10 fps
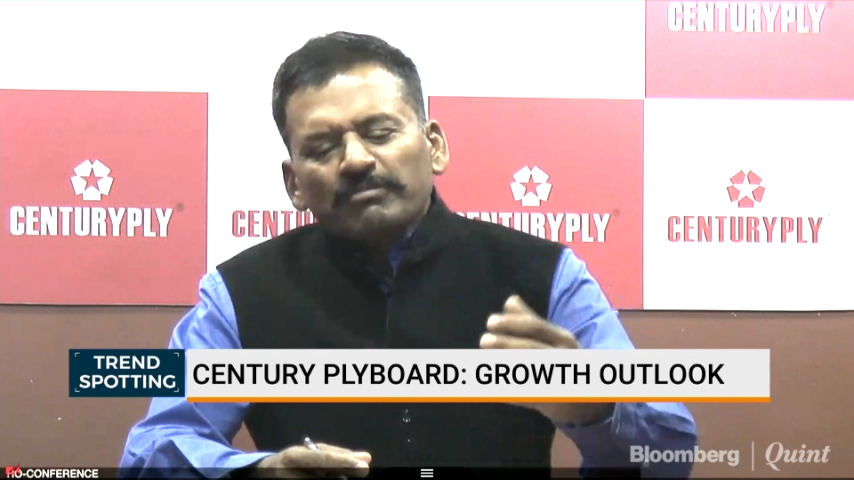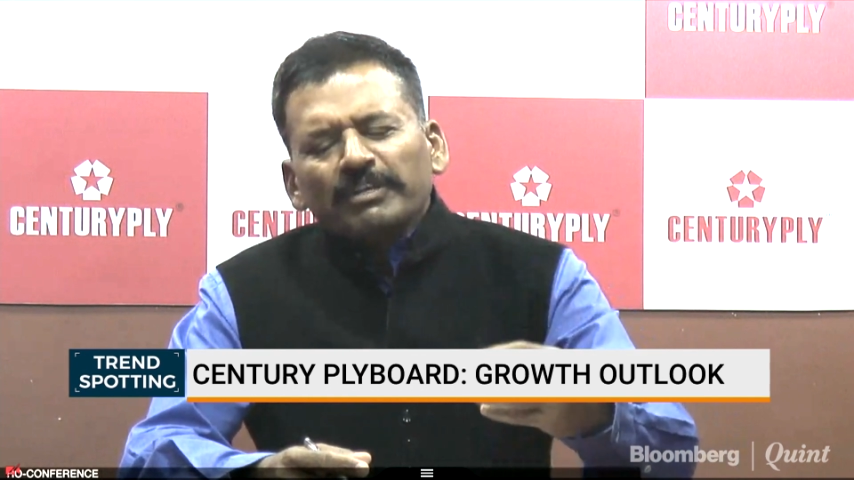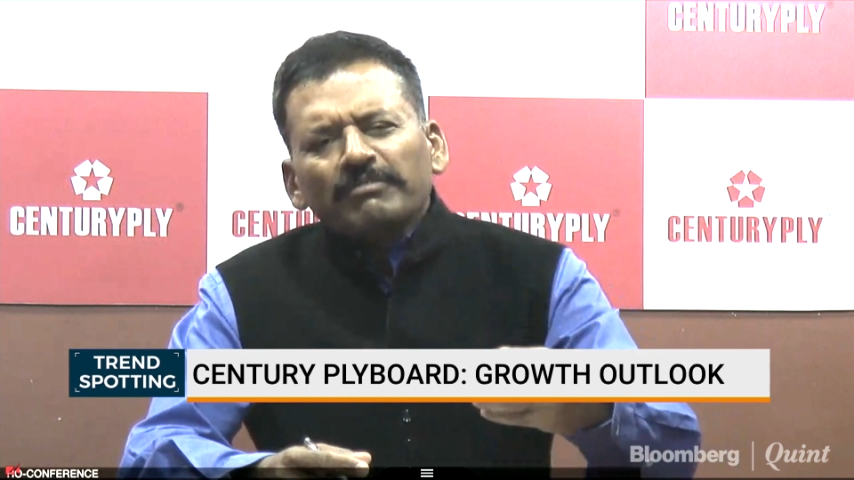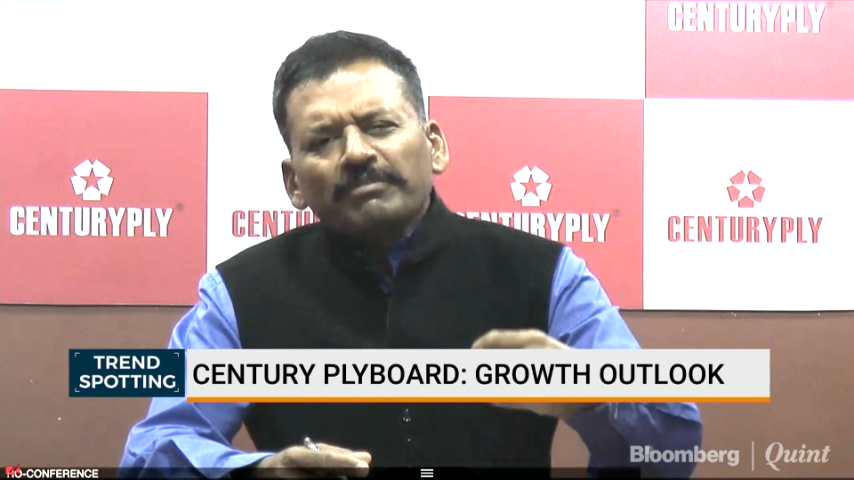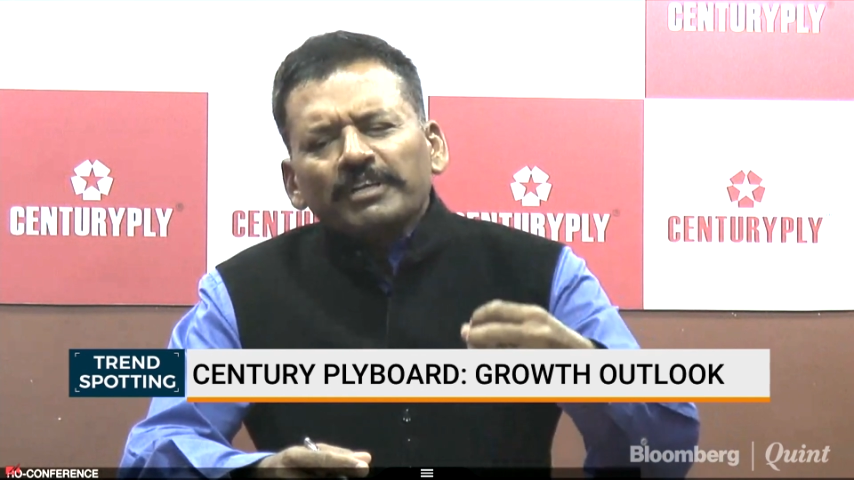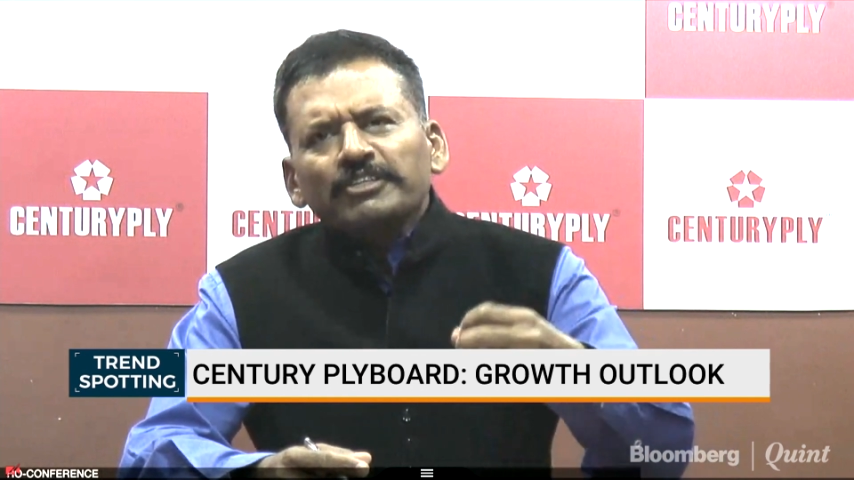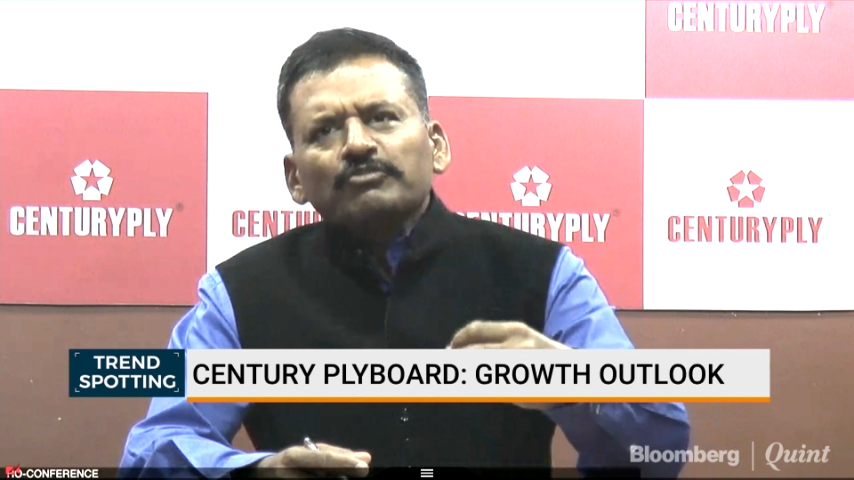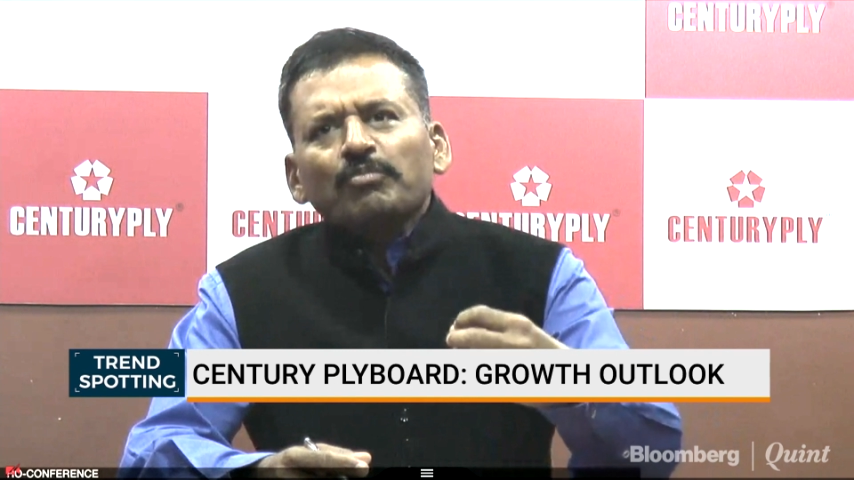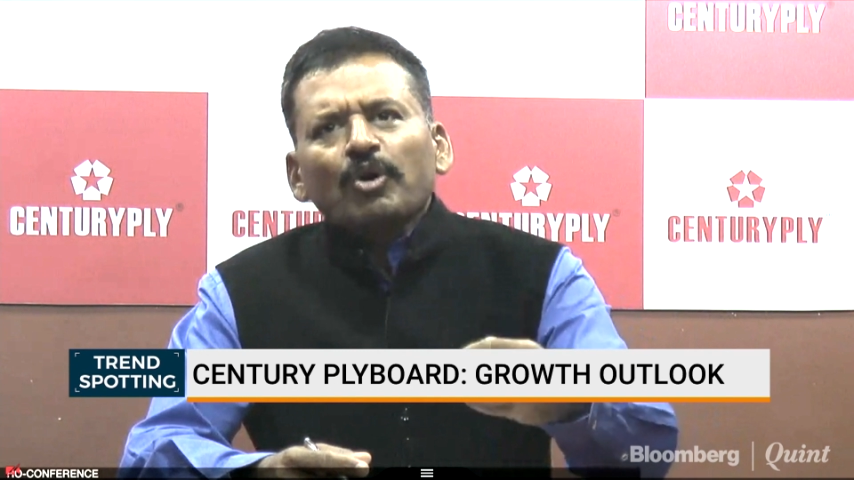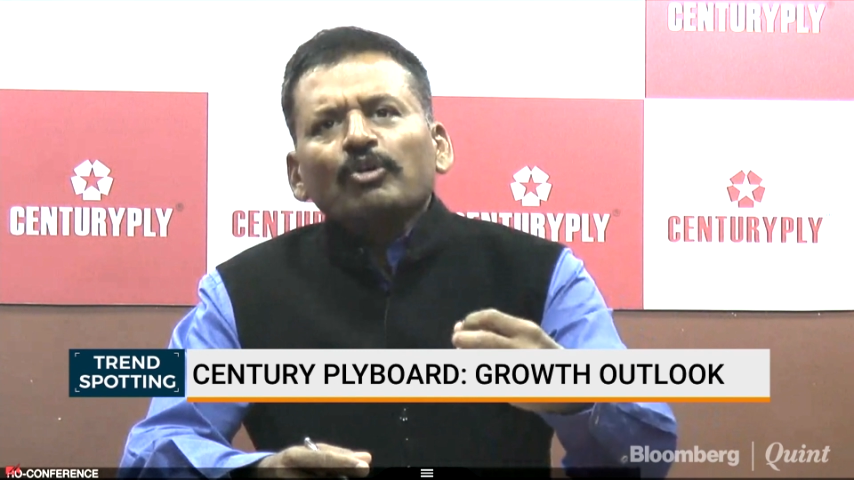Even a very
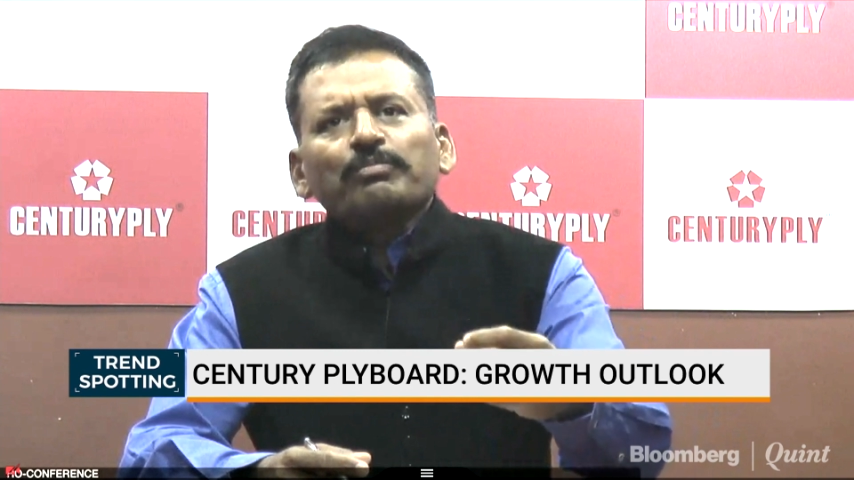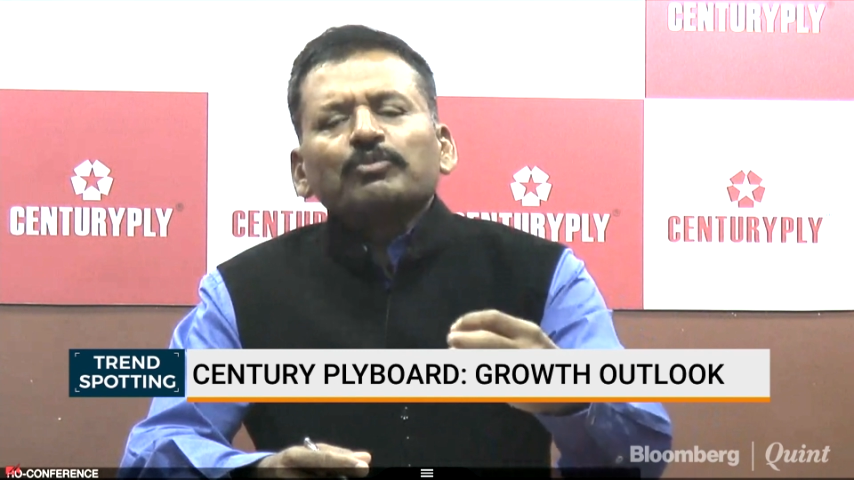small